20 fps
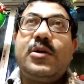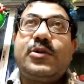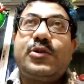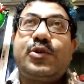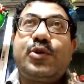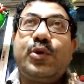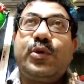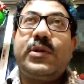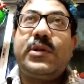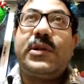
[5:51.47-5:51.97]

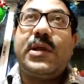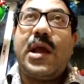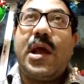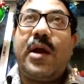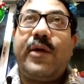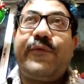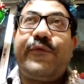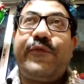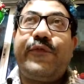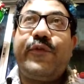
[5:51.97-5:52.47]
So
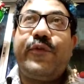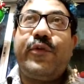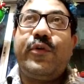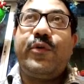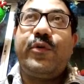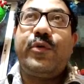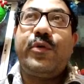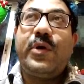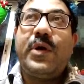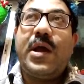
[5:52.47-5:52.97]

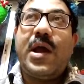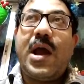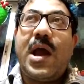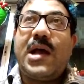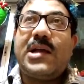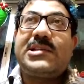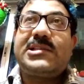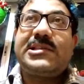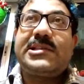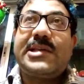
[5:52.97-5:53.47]
therefore,
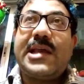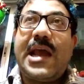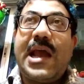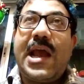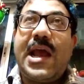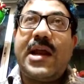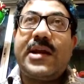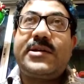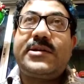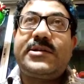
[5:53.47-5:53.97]
a
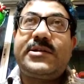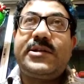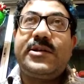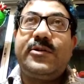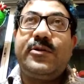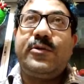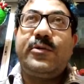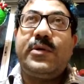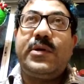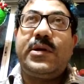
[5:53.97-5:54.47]
sad
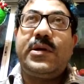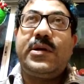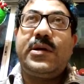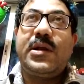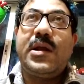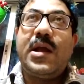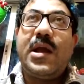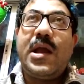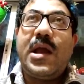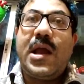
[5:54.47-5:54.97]

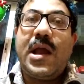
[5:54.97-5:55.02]
tune